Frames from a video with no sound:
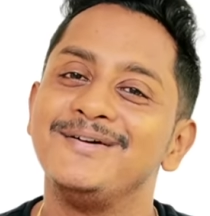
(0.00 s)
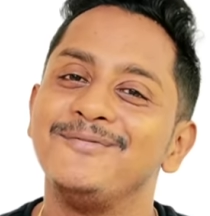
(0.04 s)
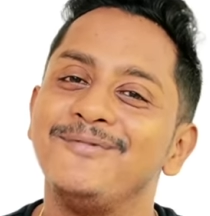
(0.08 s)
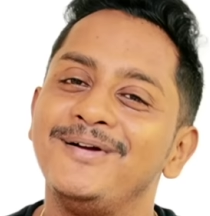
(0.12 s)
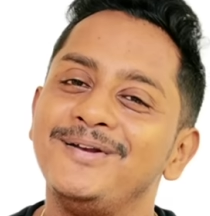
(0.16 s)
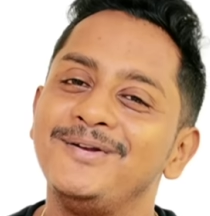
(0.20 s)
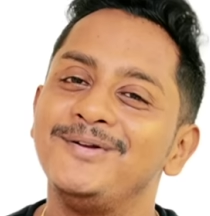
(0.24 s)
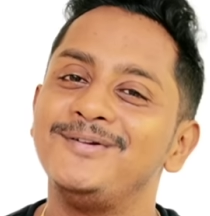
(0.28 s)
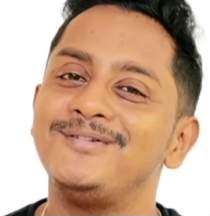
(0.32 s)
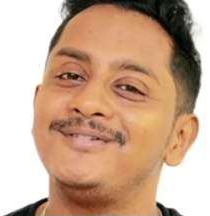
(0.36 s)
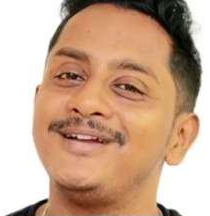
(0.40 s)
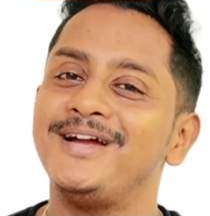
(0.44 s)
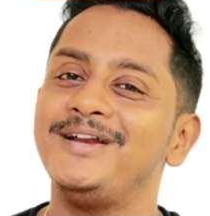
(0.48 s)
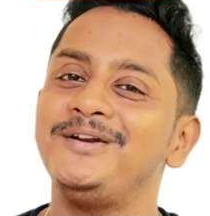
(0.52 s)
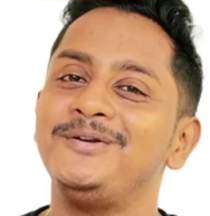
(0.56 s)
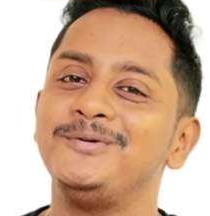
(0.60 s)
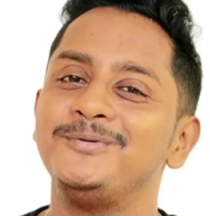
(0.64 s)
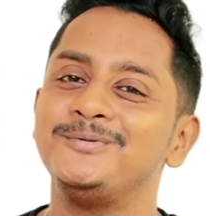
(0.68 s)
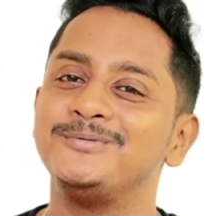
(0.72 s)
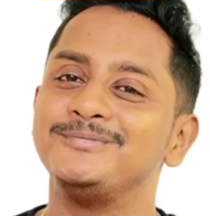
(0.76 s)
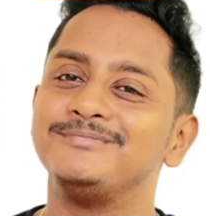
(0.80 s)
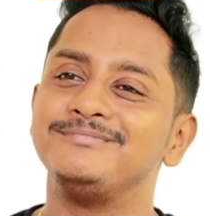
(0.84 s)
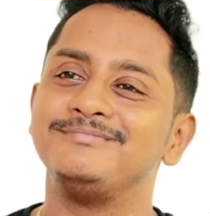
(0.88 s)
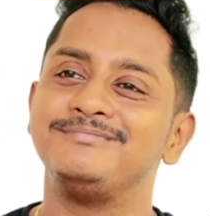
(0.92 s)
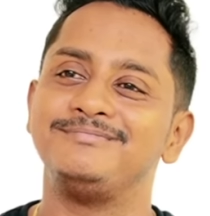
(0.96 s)
When you try
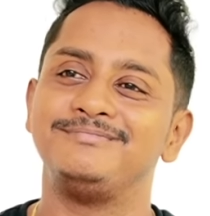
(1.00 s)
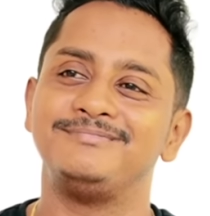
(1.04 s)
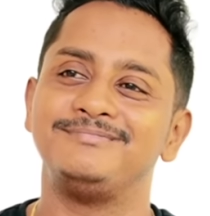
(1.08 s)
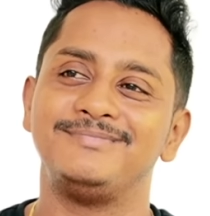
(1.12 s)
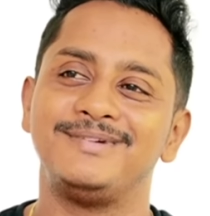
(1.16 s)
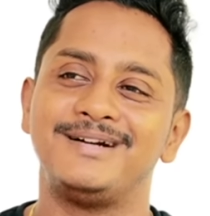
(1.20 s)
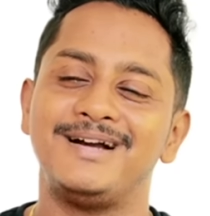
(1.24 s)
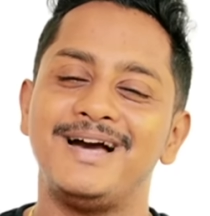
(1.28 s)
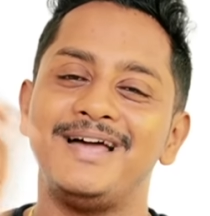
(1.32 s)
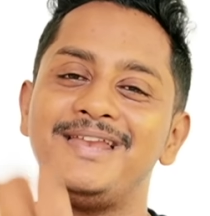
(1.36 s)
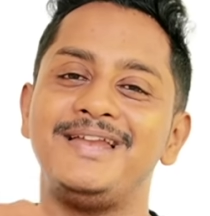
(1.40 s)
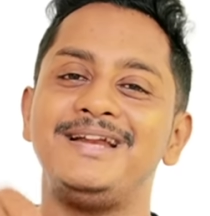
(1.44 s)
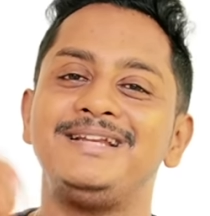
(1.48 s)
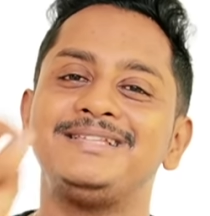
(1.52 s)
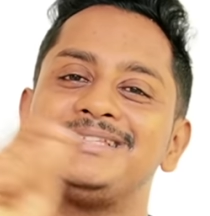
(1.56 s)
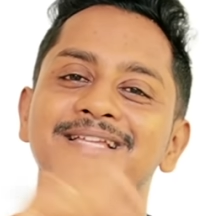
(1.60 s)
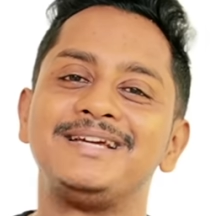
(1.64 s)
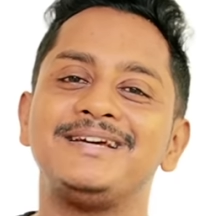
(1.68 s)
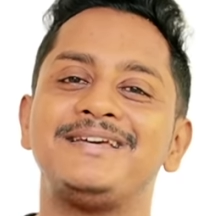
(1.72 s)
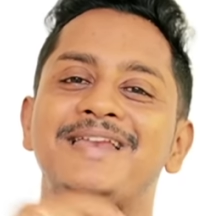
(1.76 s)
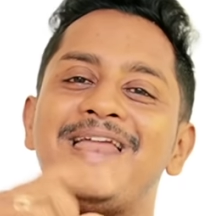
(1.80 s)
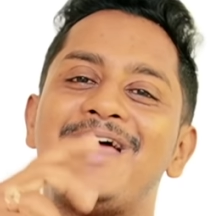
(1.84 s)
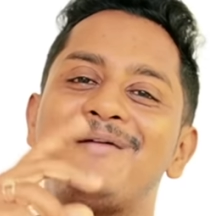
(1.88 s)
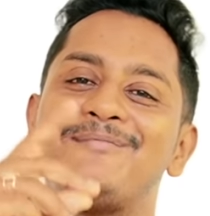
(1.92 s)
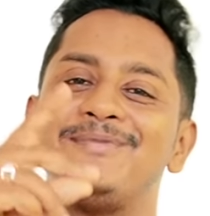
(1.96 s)
to correct
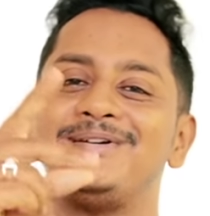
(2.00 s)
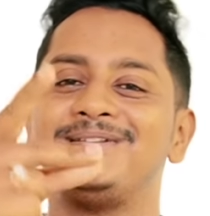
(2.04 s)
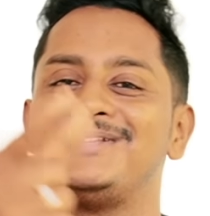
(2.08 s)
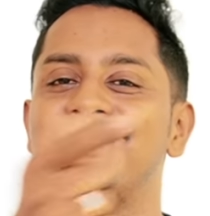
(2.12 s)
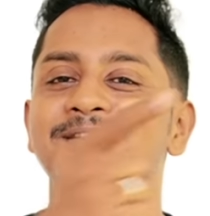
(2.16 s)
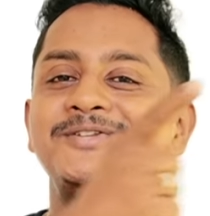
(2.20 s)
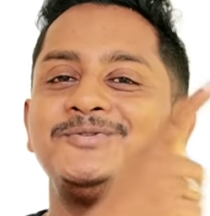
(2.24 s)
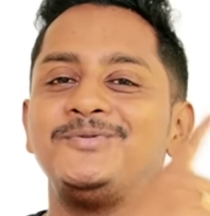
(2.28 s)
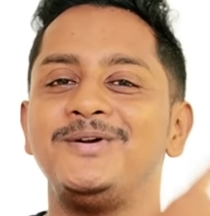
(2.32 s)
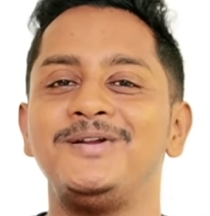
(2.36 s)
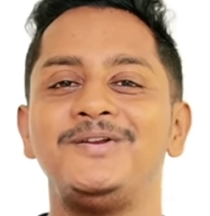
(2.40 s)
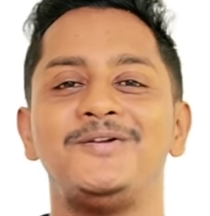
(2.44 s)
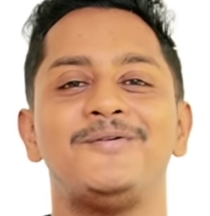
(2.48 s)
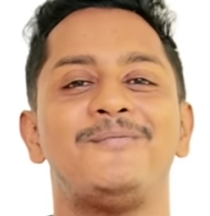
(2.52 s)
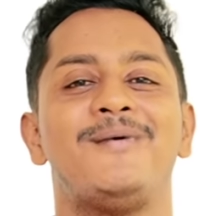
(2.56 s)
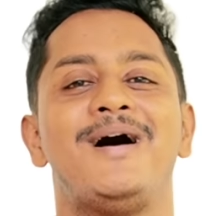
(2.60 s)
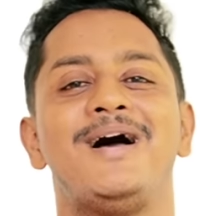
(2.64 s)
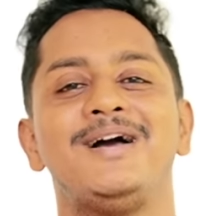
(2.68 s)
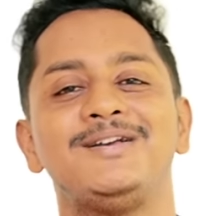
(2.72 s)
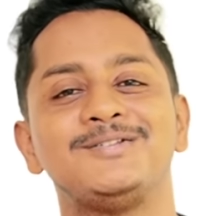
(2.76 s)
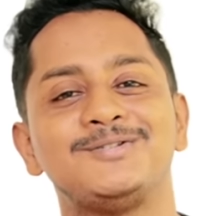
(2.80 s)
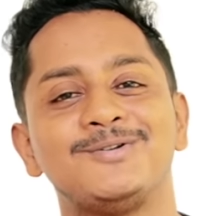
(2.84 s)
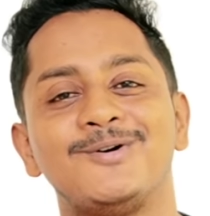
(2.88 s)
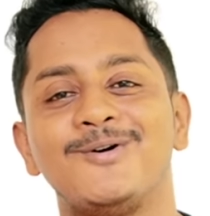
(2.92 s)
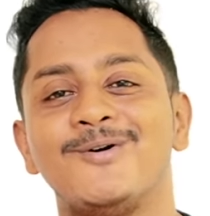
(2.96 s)
the grammar, that's where your
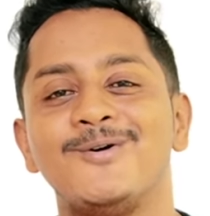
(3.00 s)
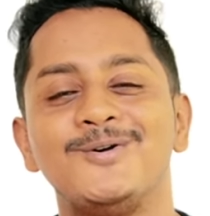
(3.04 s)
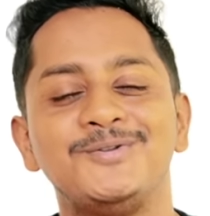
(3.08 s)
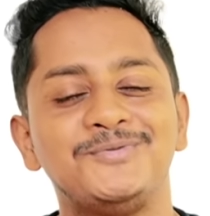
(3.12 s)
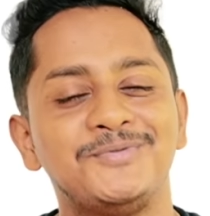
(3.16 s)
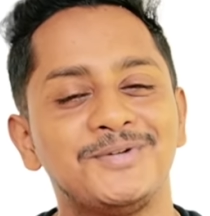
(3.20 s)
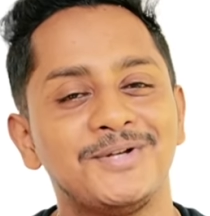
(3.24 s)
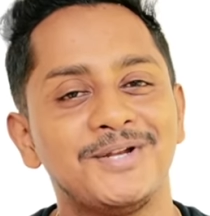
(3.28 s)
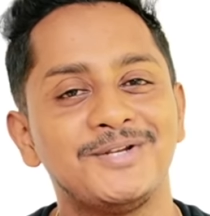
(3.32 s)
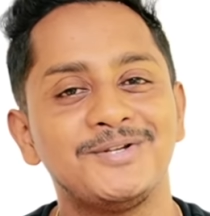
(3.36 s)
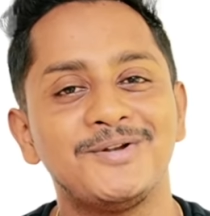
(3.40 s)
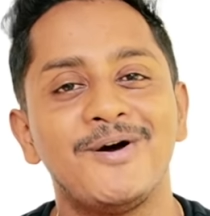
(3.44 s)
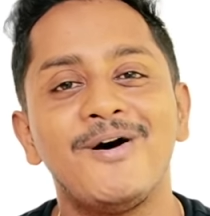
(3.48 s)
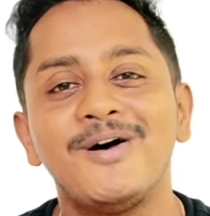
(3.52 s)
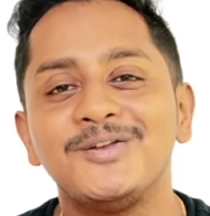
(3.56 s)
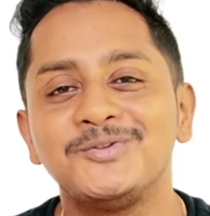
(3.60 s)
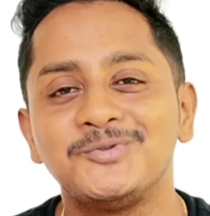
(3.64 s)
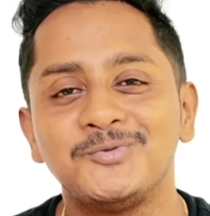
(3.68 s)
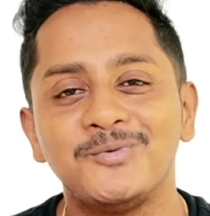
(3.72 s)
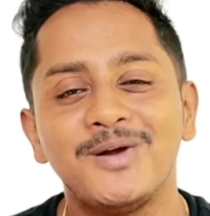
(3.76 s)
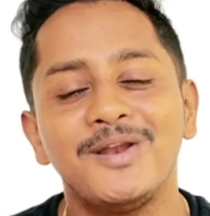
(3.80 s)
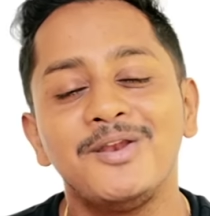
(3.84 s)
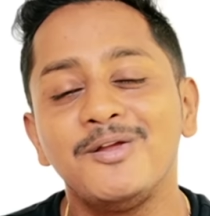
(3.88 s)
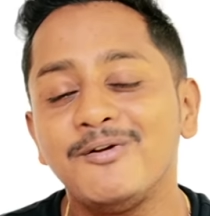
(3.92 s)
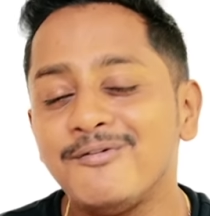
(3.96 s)
marks goes for a
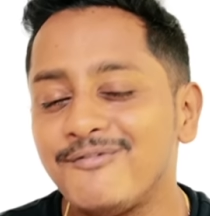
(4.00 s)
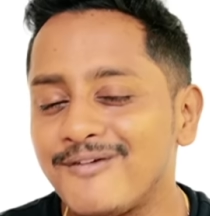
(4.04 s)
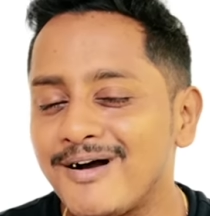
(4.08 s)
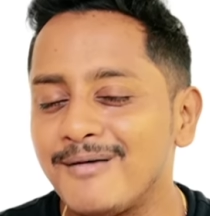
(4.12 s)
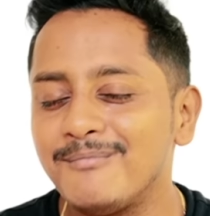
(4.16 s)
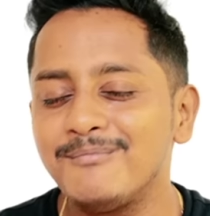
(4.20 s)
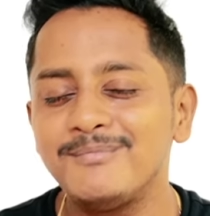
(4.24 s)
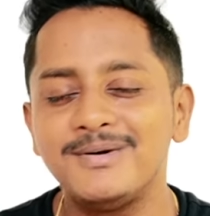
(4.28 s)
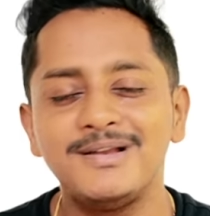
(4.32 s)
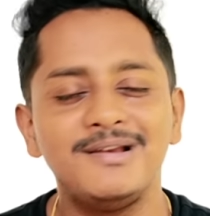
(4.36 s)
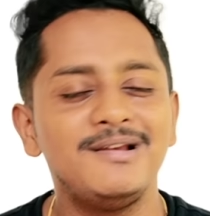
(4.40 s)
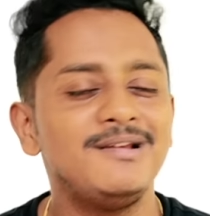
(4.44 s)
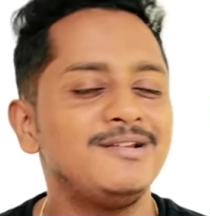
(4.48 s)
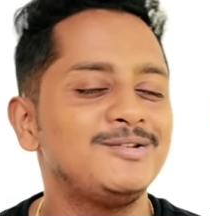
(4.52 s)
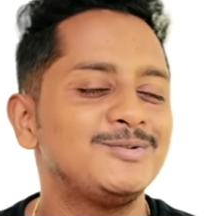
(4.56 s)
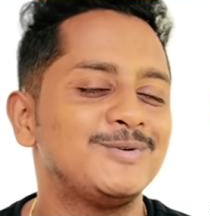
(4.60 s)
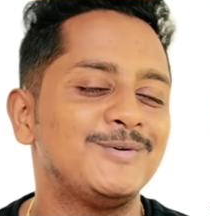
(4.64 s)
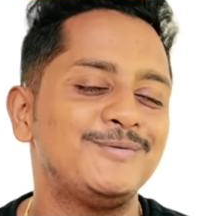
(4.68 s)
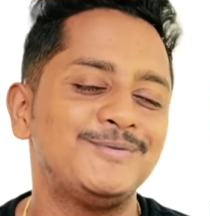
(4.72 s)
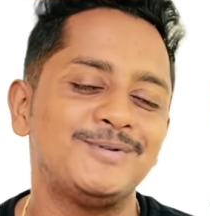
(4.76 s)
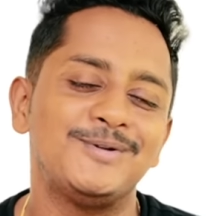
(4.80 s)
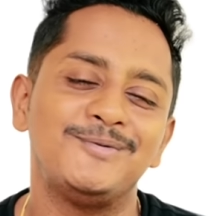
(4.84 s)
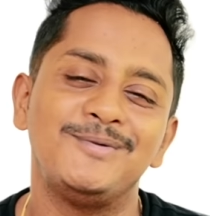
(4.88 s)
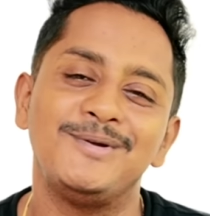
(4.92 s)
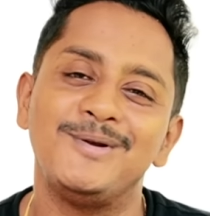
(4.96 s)
toss. When you fumble,
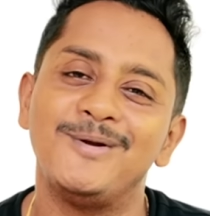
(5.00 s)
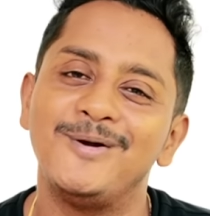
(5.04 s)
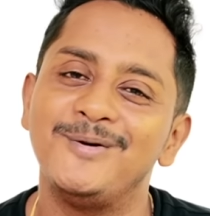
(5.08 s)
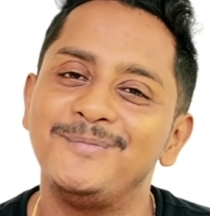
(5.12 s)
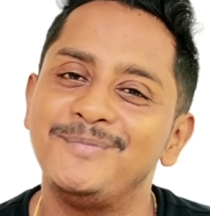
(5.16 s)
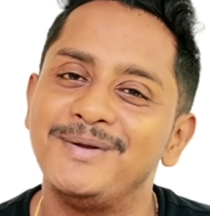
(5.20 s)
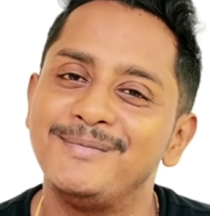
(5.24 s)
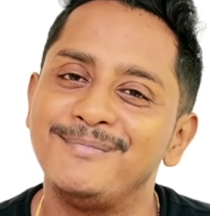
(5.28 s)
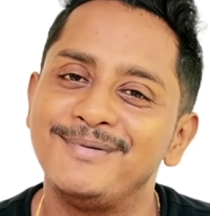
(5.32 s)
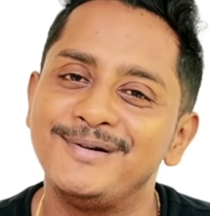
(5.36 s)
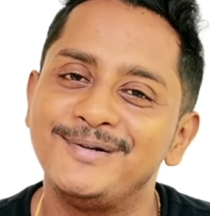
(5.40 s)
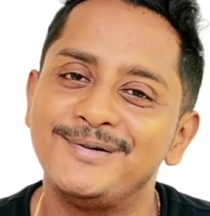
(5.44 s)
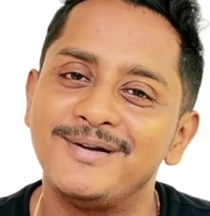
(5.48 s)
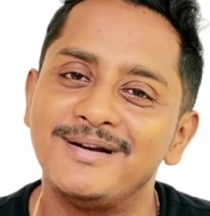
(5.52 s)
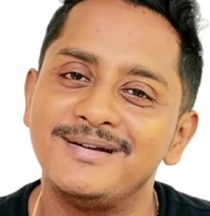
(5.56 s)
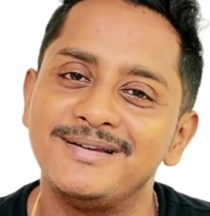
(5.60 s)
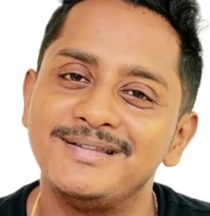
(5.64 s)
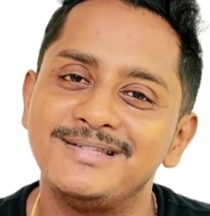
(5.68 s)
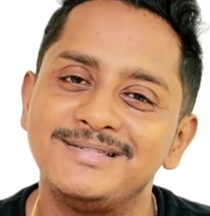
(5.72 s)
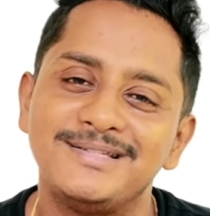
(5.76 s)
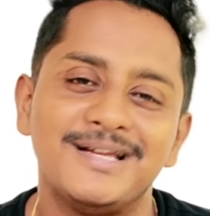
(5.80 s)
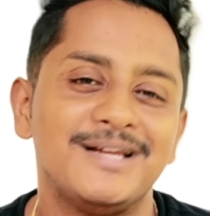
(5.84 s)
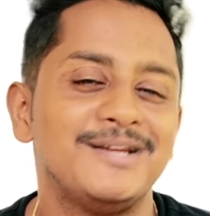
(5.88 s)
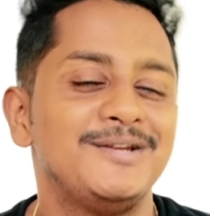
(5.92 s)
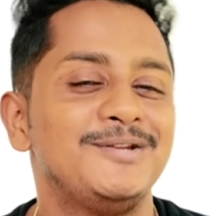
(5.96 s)
software will not be able to
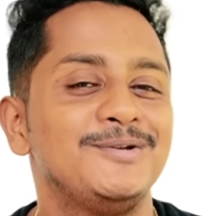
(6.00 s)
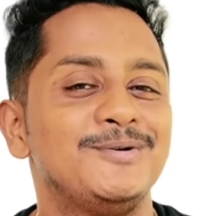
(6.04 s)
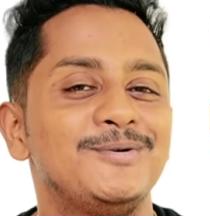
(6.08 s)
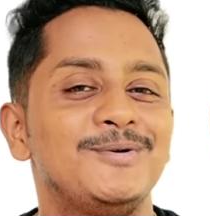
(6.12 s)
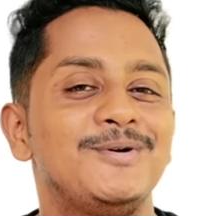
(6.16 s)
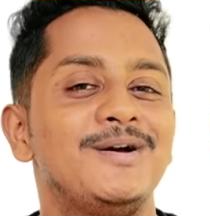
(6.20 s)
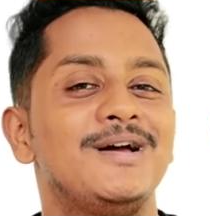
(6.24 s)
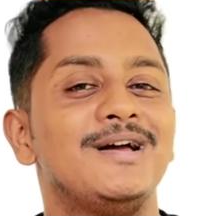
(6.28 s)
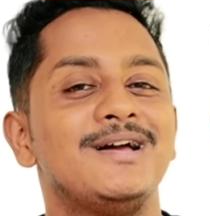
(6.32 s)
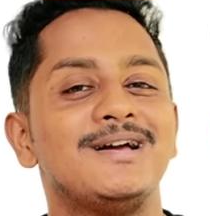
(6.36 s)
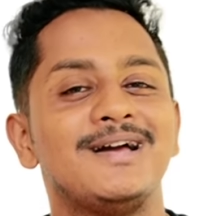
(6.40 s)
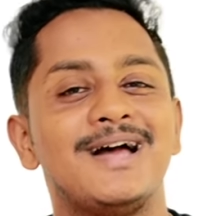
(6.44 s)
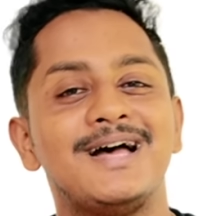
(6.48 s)
understand you.